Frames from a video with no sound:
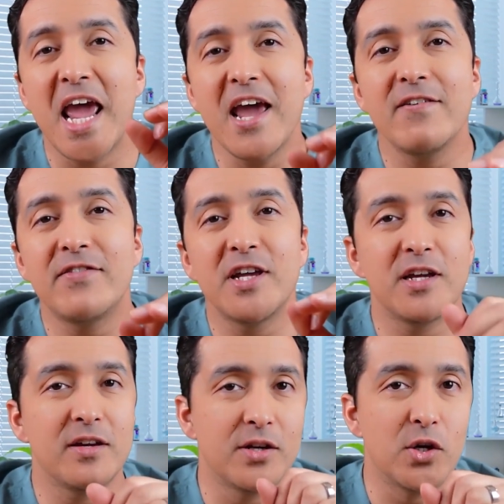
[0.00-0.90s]

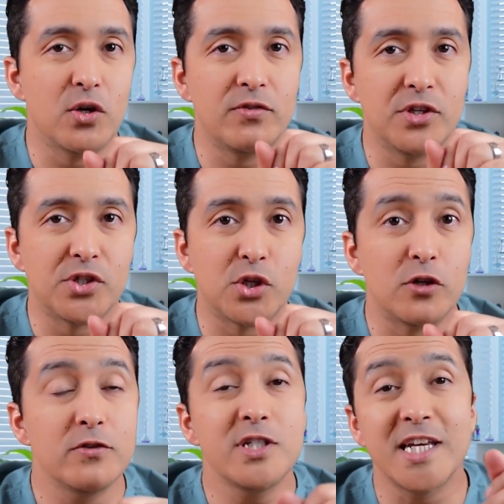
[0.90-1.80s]
every nerve
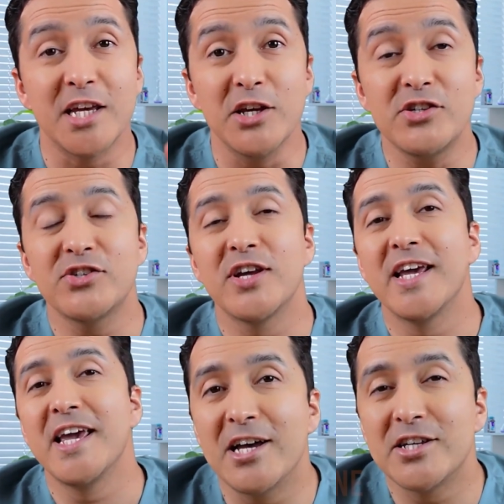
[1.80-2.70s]
deserves is
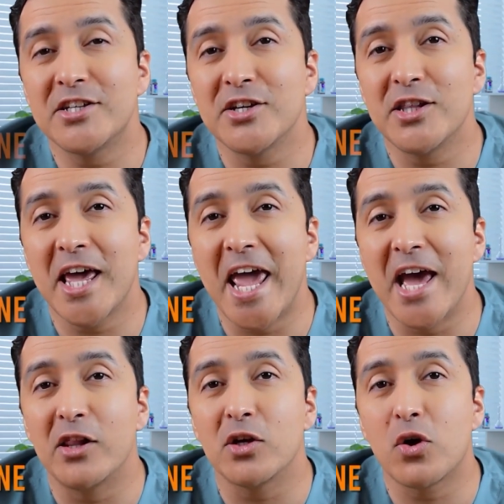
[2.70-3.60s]

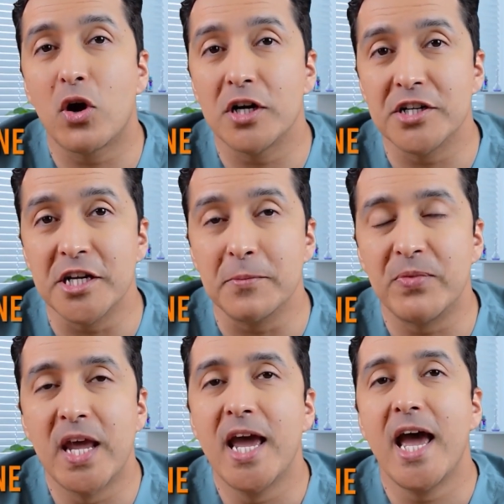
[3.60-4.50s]

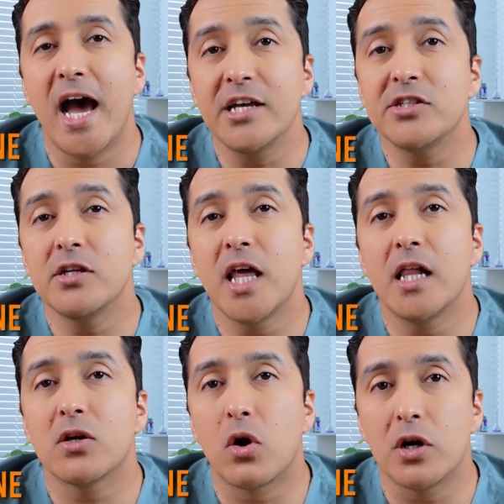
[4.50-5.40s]
acetyl-L-carnitine.
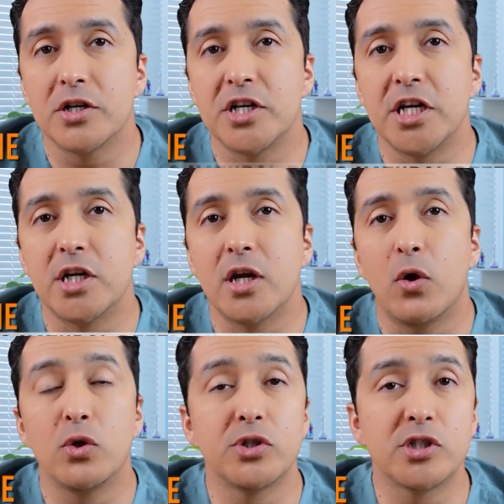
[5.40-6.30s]
Acetyl-L-carnitine
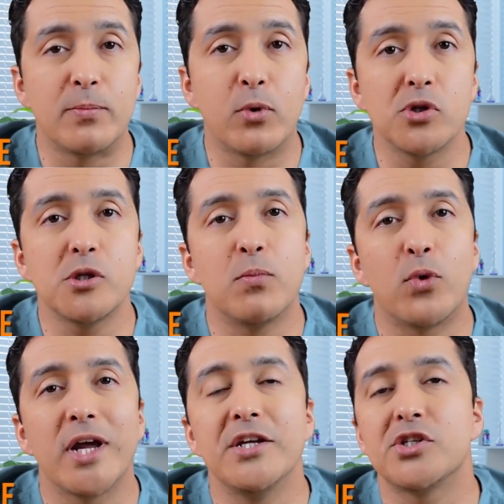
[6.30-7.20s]
also supports the
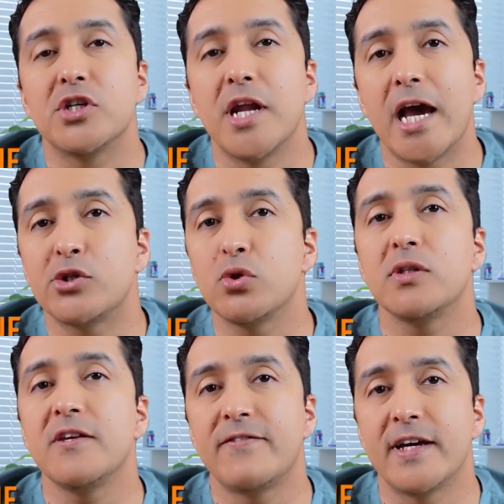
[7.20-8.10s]
brain's natural
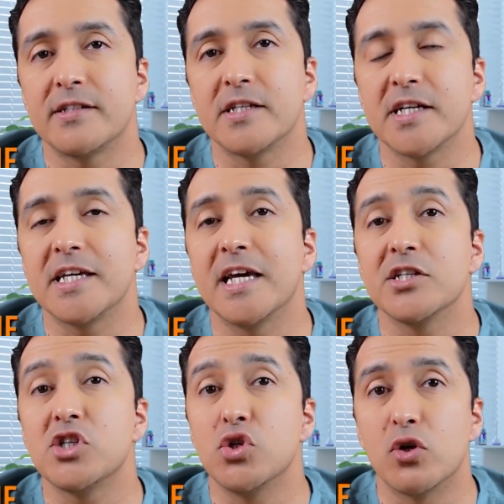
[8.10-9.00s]
defenses
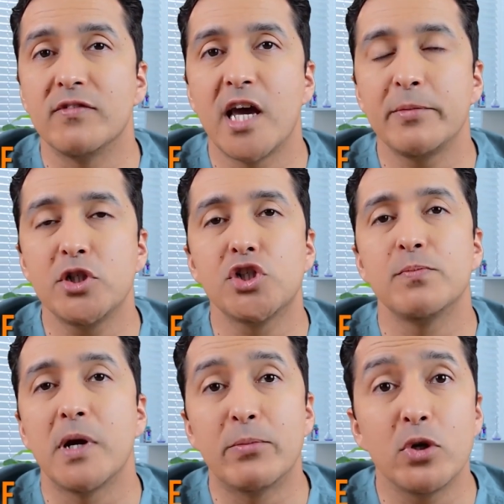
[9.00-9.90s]
against nerve
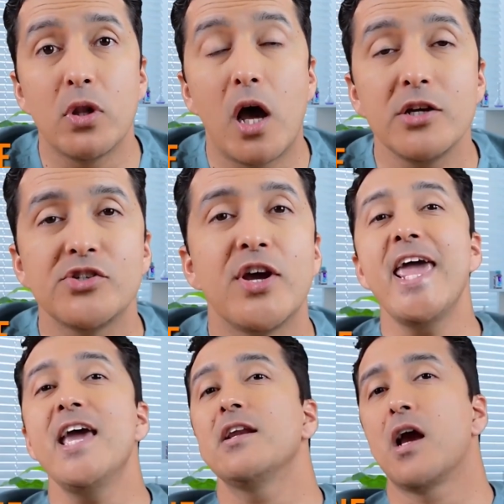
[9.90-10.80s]
damage, memory loss,
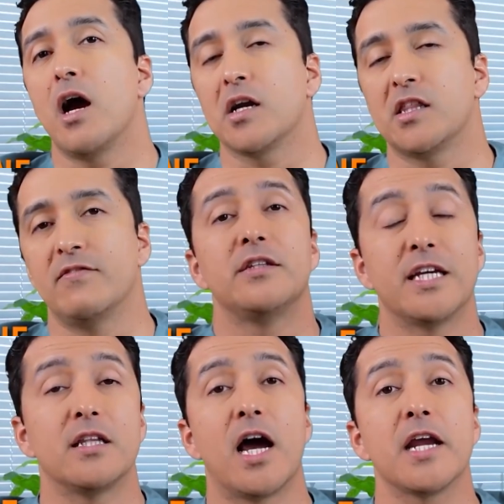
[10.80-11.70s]
and cognitive
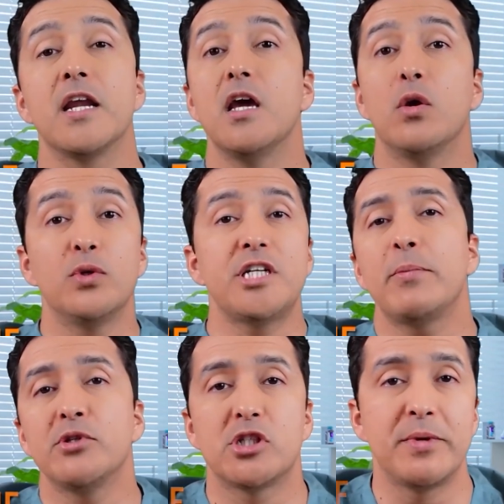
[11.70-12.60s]
decline, which
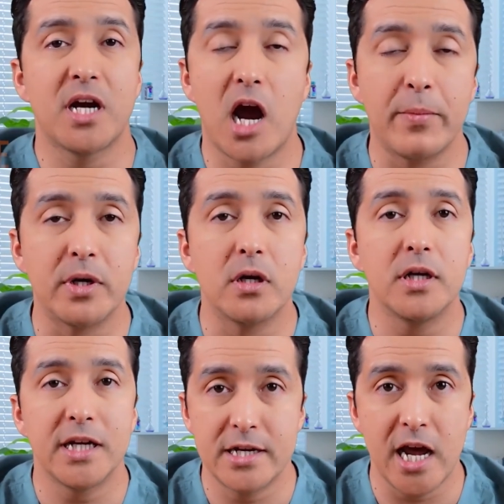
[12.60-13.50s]
happens to be common
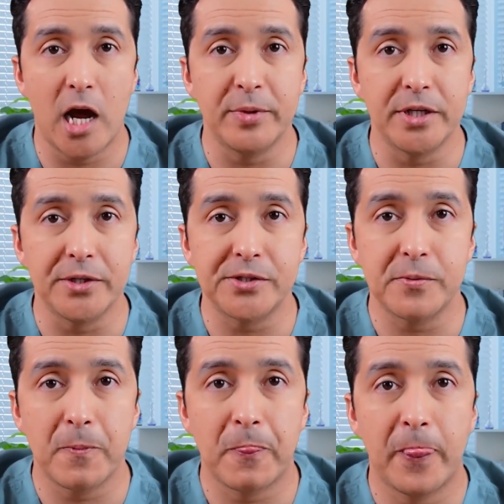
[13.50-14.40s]
in diabetes.